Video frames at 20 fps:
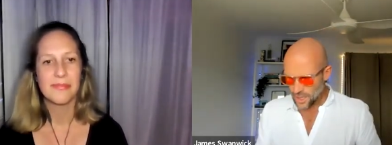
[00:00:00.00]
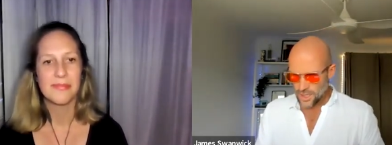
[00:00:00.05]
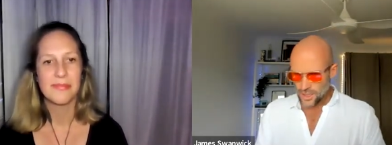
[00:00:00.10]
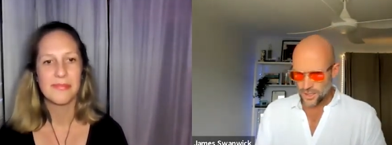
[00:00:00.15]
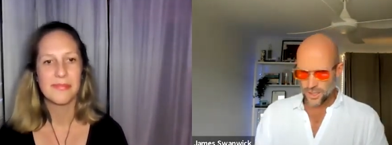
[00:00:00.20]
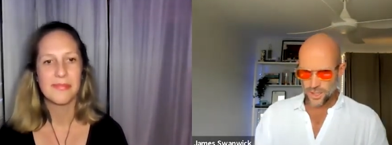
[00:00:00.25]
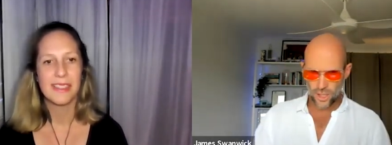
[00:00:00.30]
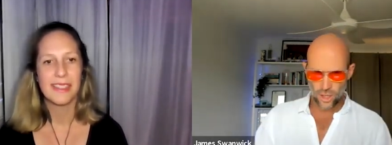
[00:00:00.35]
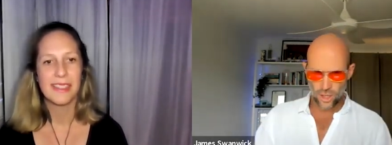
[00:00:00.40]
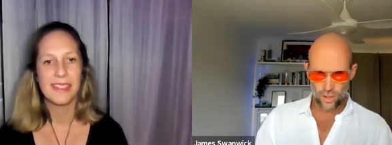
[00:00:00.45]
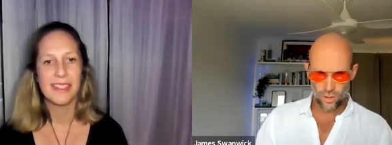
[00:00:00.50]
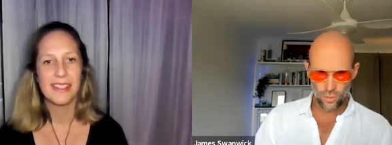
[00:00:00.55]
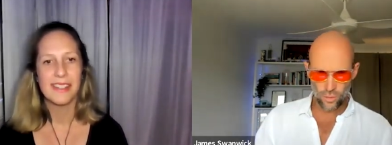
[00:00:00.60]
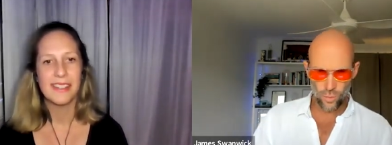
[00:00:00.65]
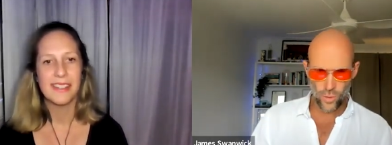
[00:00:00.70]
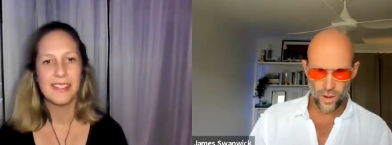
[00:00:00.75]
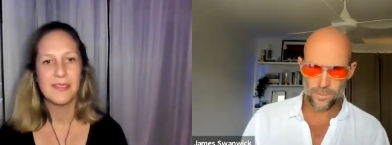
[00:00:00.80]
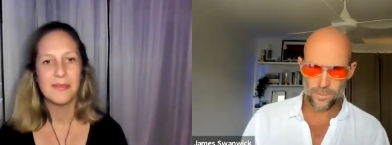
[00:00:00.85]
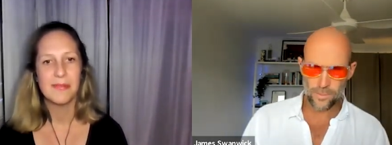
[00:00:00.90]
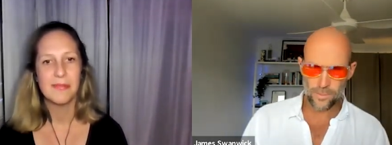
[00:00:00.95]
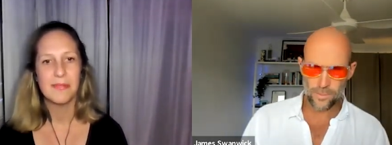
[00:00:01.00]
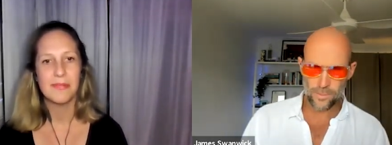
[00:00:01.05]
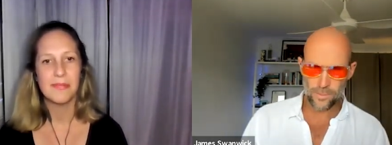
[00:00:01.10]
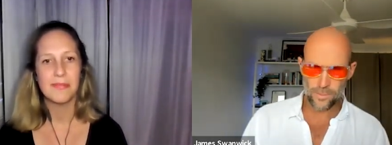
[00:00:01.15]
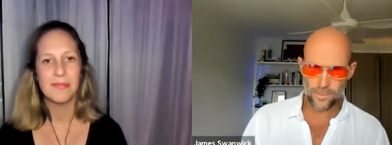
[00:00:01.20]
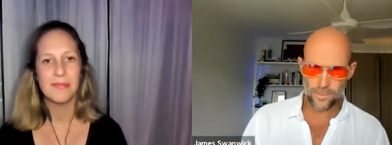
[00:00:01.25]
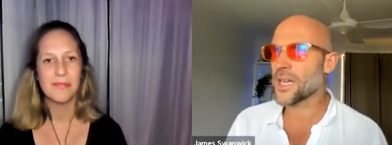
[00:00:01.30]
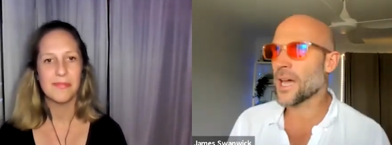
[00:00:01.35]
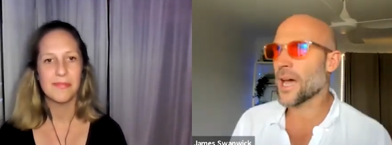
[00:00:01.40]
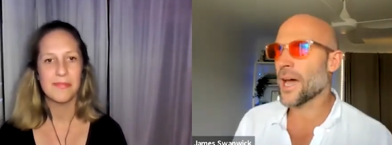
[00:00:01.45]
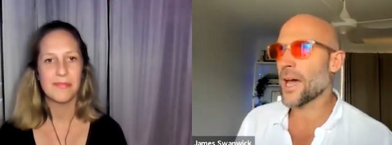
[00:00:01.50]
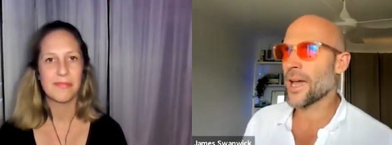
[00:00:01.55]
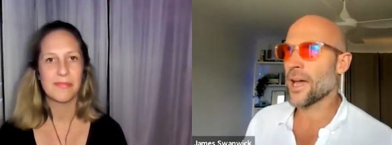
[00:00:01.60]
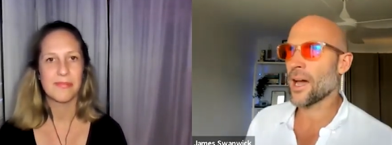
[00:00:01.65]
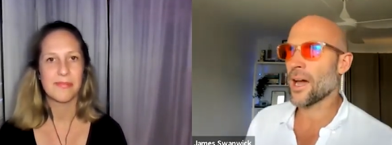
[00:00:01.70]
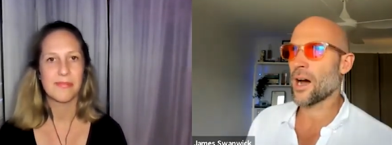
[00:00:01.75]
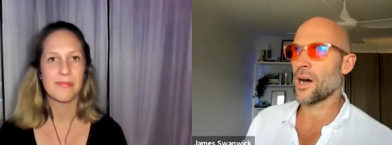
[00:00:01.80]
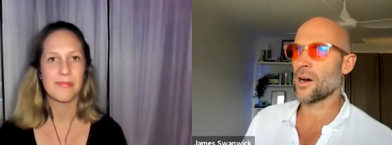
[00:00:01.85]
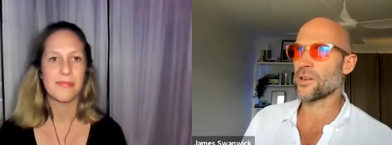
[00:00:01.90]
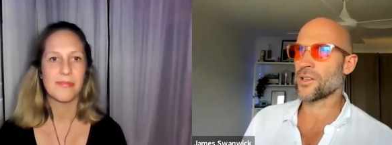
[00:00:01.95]
Speaker 1: So when people say,
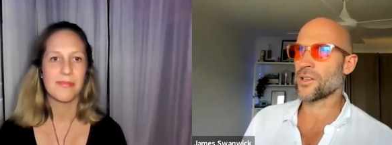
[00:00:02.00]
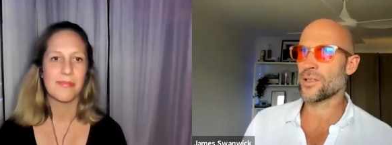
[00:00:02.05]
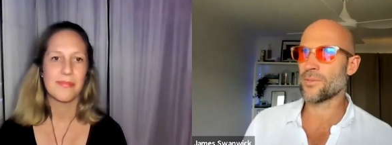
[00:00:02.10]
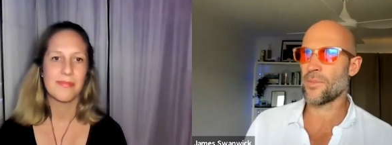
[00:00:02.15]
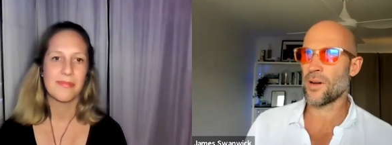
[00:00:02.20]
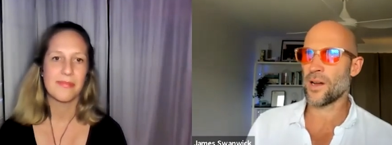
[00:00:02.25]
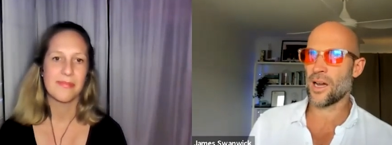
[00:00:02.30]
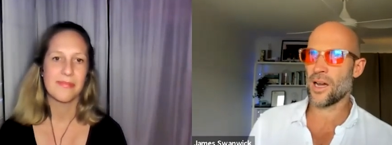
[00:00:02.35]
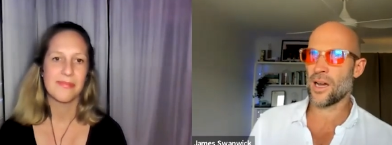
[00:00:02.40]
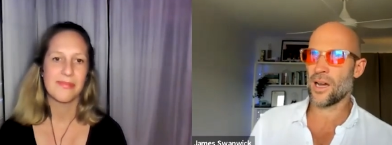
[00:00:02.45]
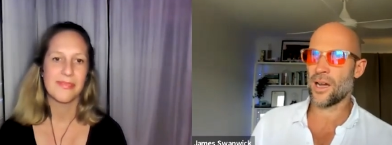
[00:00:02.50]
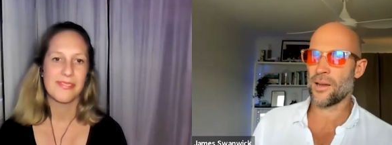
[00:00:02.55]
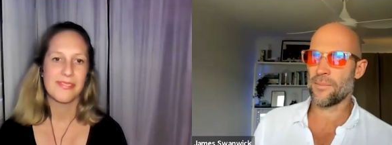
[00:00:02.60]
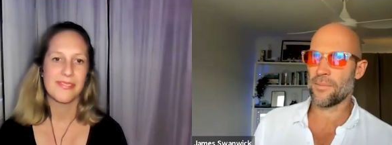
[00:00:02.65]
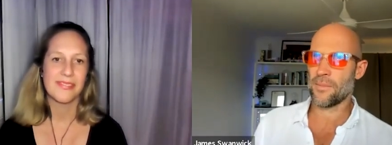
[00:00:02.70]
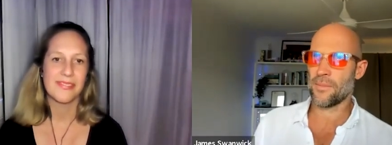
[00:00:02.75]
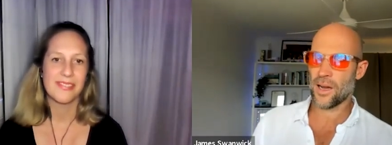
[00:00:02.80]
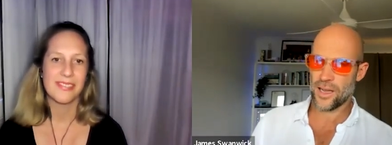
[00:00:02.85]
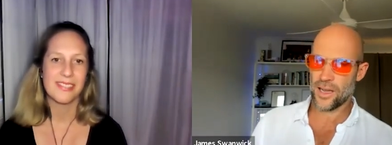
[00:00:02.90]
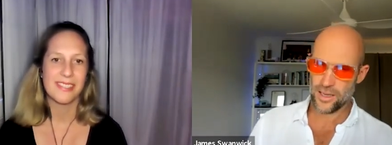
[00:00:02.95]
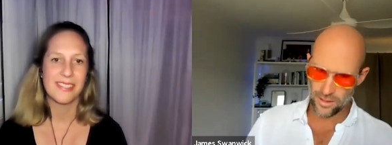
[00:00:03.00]
oh, it's my, I, I